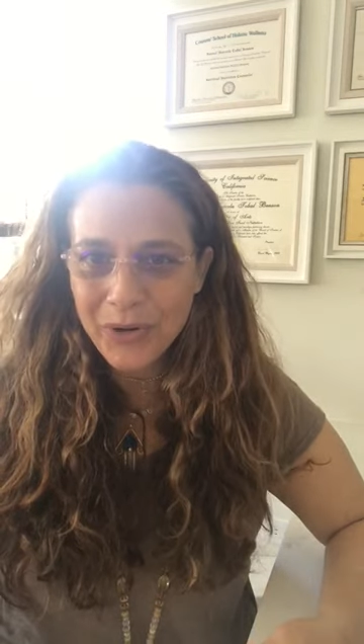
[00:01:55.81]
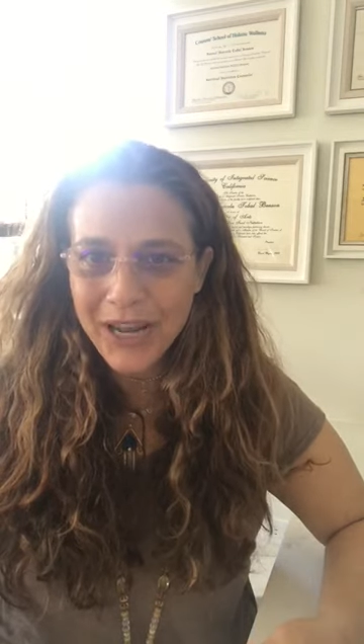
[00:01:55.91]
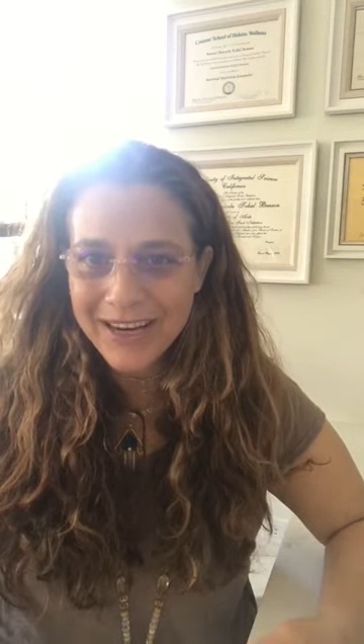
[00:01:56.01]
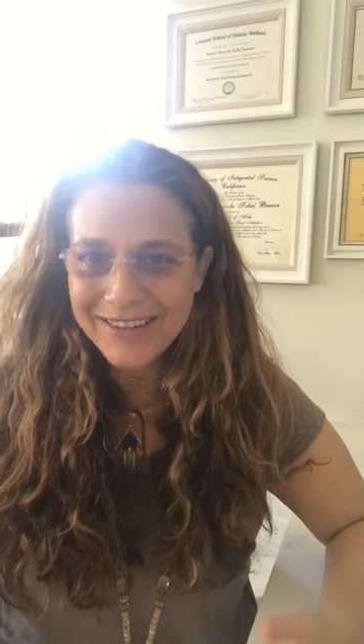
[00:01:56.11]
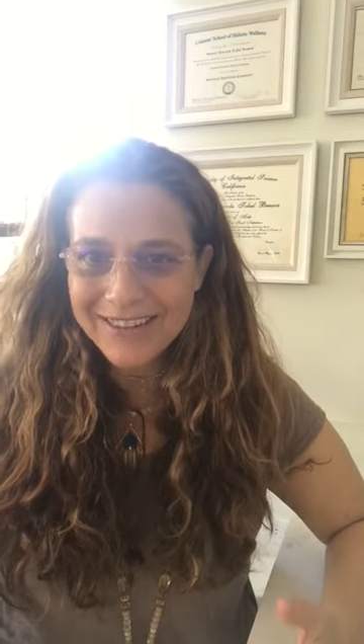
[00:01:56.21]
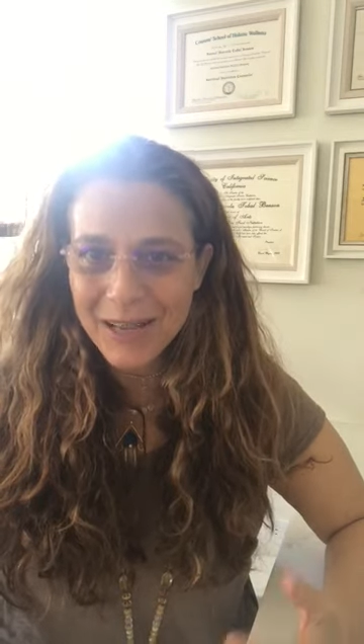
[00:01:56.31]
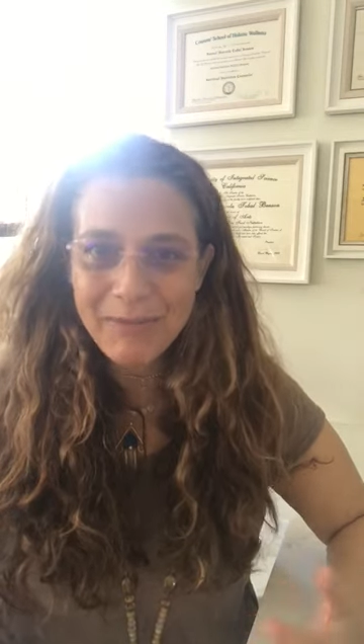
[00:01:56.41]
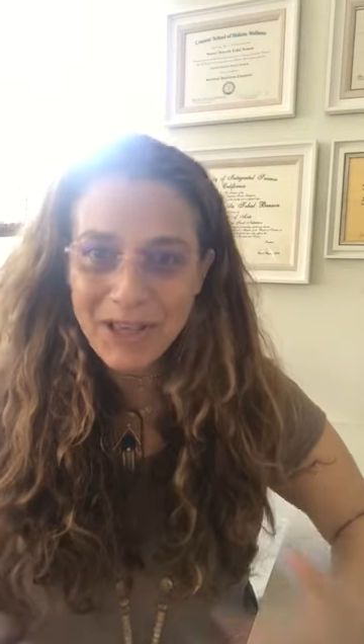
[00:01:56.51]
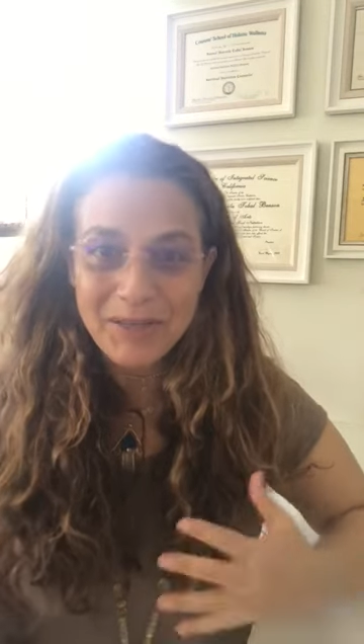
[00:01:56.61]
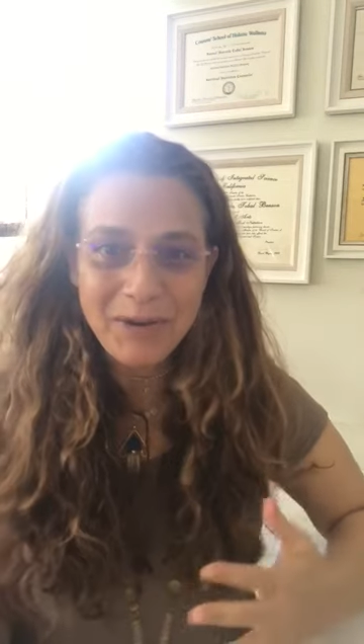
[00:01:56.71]
And let
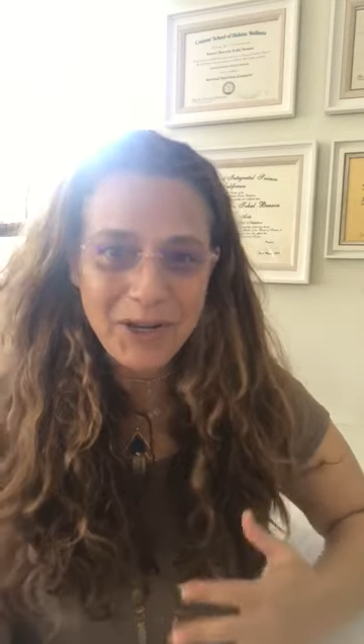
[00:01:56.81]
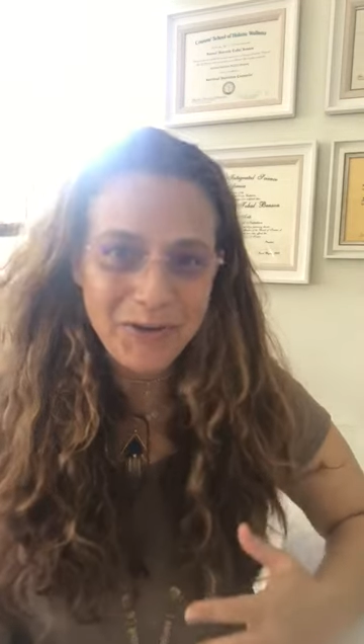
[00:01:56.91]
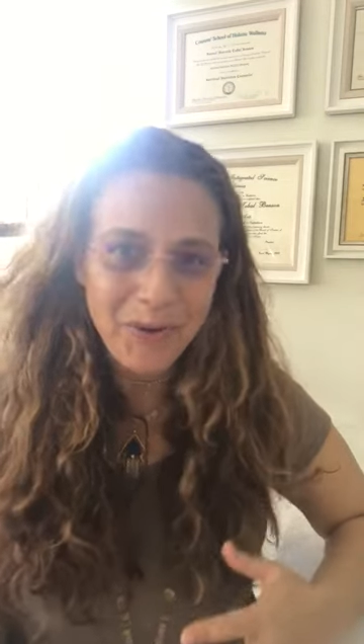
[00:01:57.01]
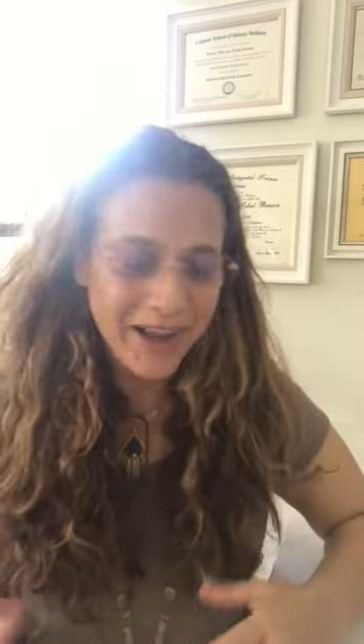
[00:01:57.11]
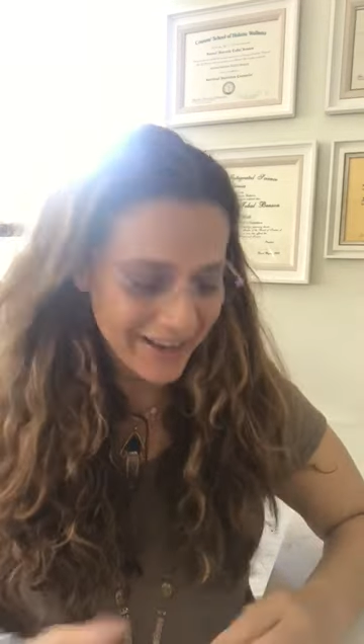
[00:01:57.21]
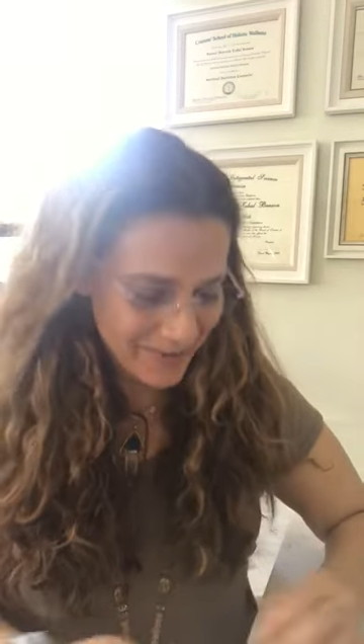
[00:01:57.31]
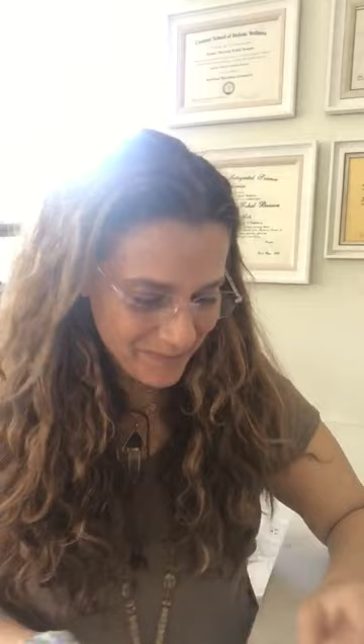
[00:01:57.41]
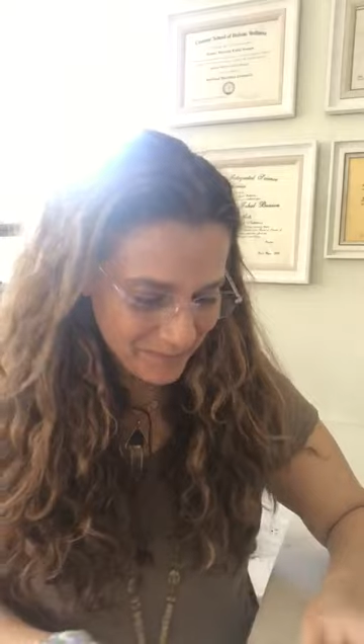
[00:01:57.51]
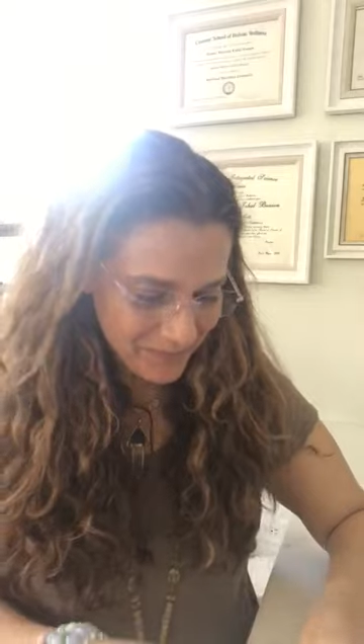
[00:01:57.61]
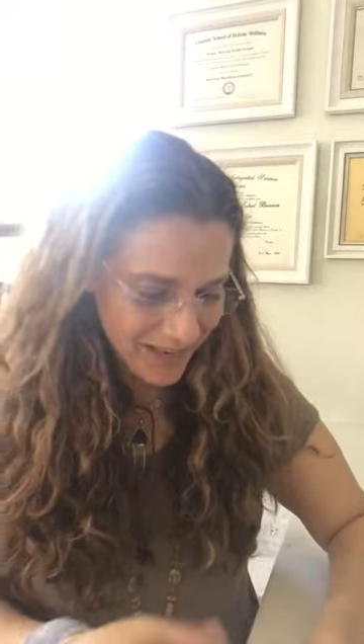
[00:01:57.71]
me explain you why
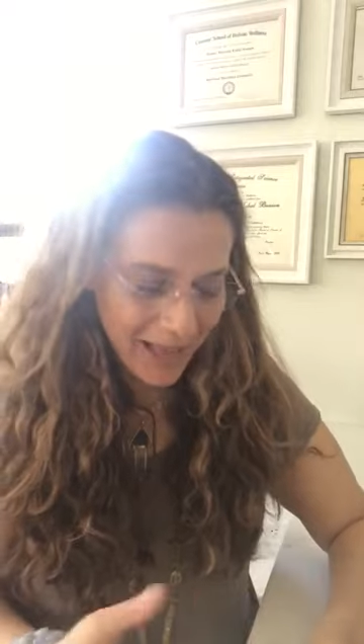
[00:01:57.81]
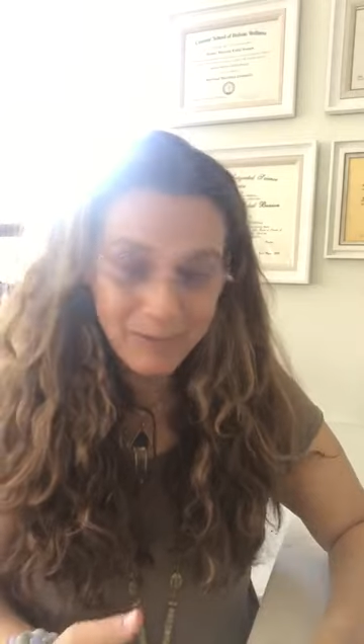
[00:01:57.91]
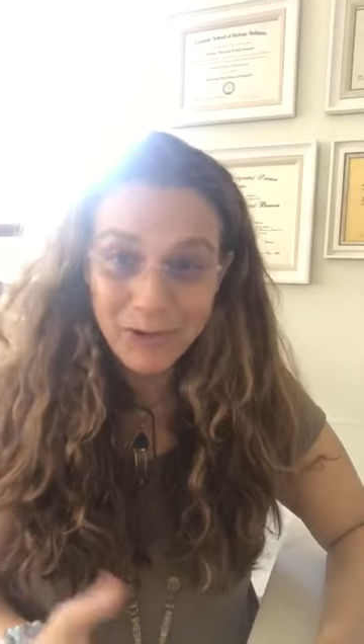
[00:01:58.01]
I'm